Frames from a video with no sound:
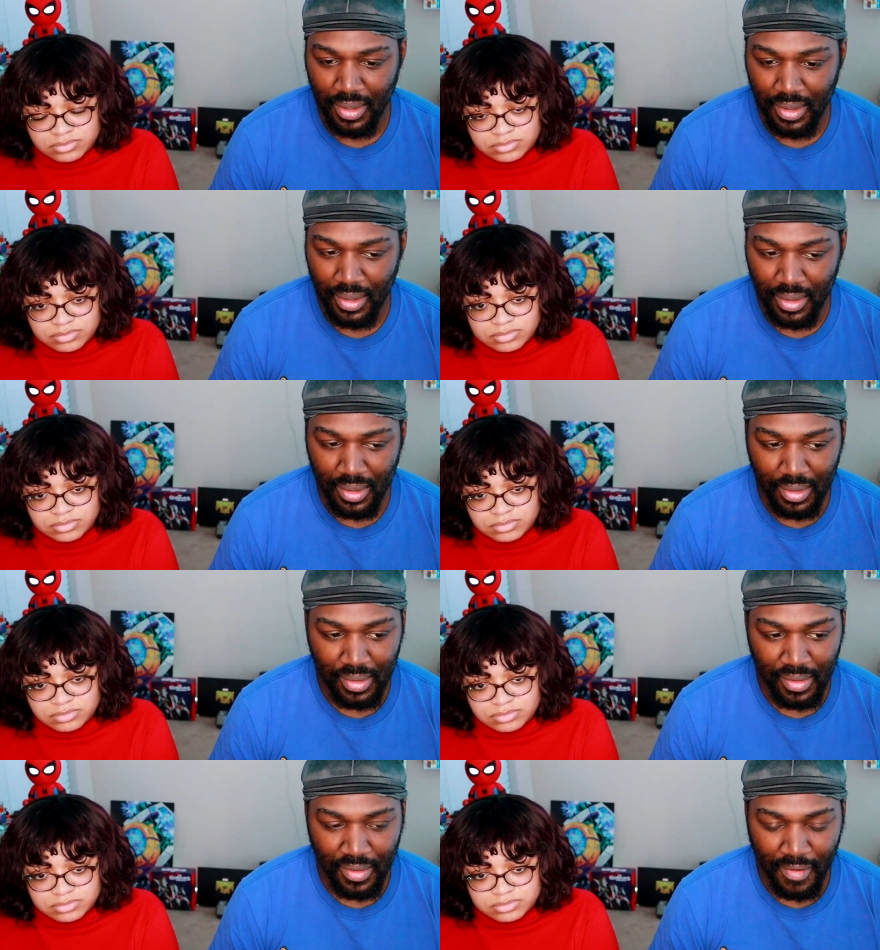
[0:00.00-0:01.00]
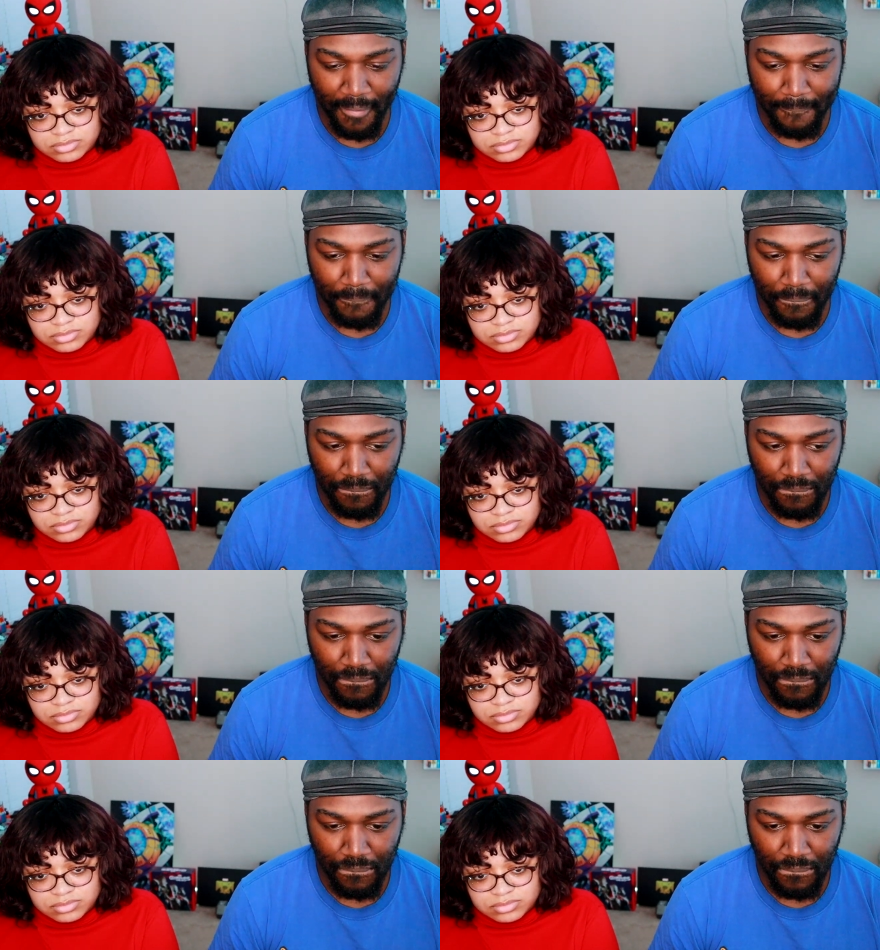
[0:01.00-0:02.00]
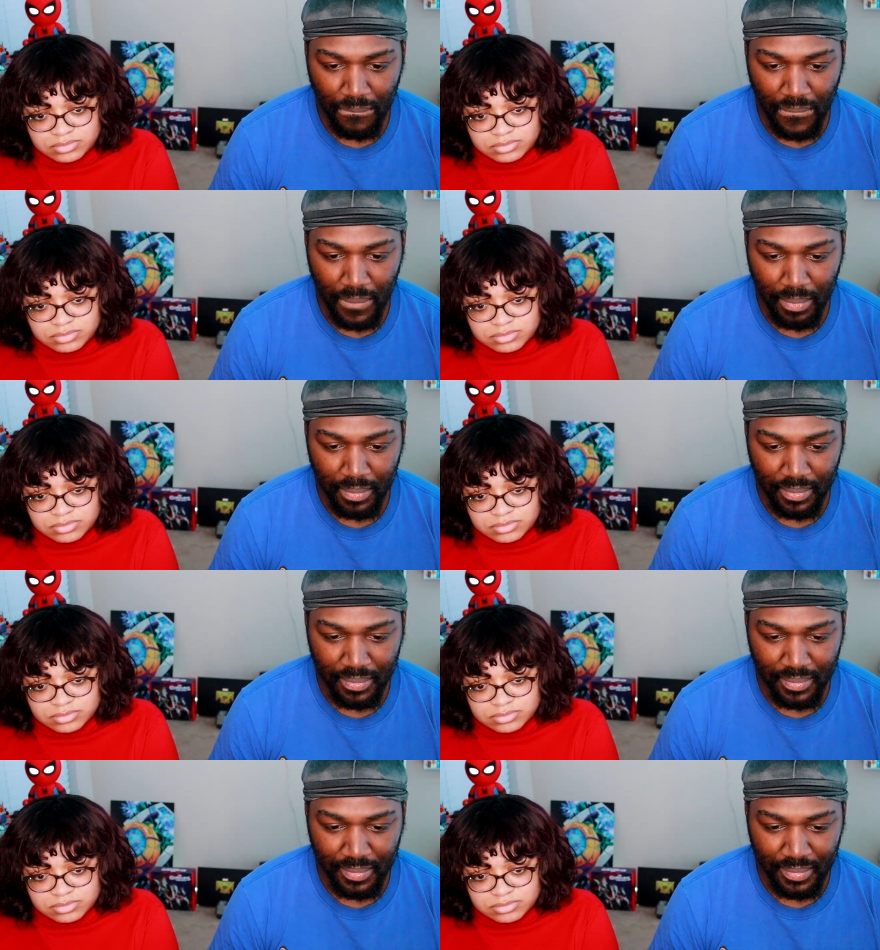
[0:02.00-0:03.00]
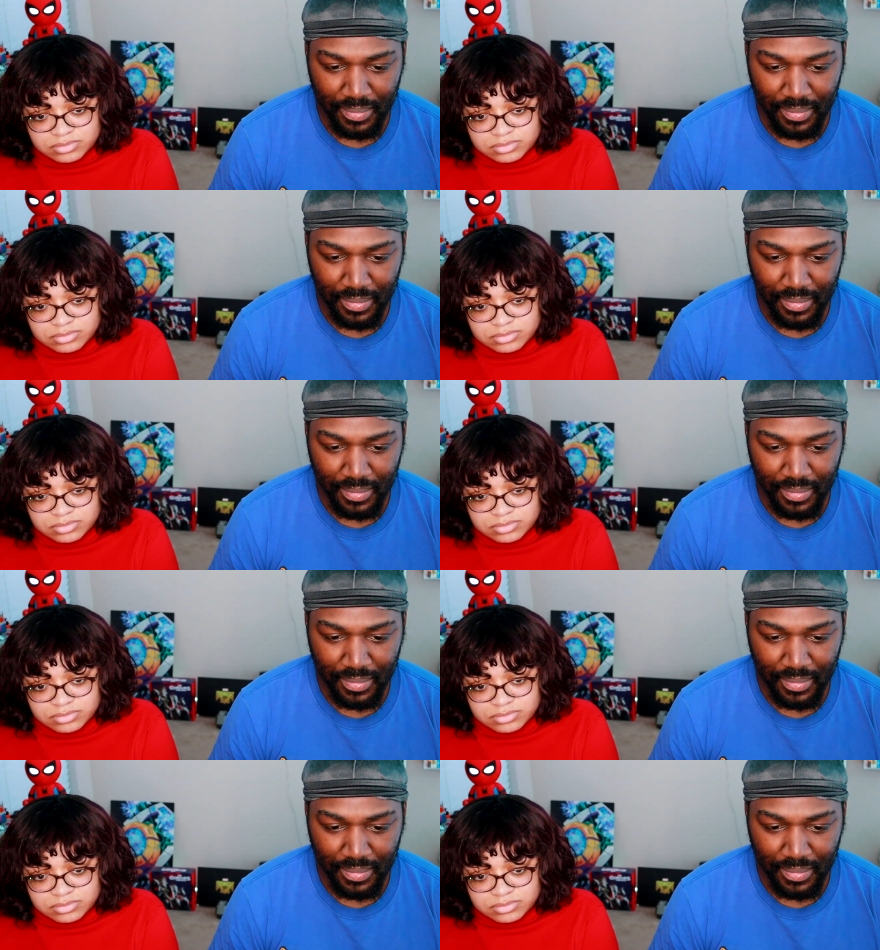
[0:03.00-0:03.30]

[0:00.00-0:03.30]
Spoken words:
[no speech]